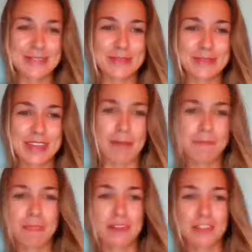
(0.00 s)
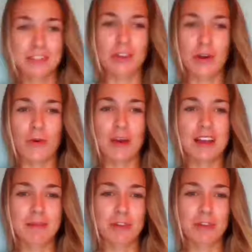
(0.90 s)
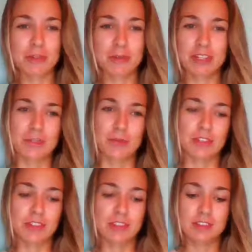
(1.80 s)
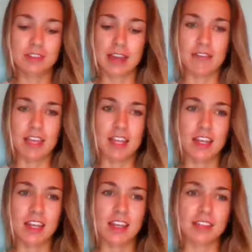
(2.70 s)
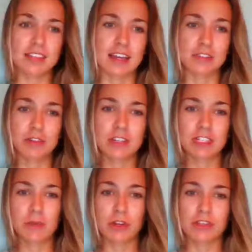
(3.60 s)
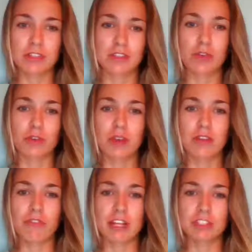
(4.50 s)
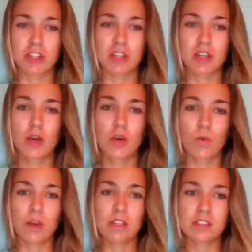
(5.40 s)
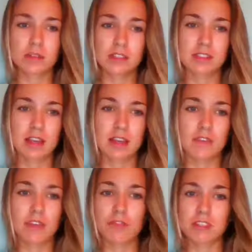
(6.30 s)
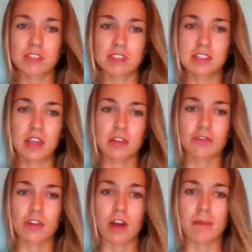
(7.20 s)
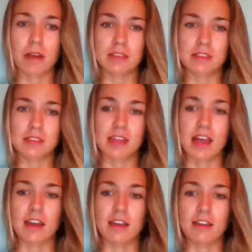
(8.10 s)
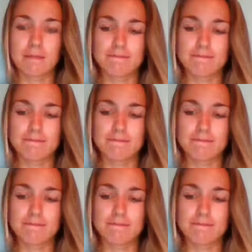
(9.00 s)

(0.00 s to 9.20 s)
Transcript: Okay. So first question, we'll just dive in, is as you look at the pictures of Victorian fashion, what sorts of inferences can you draw about the society?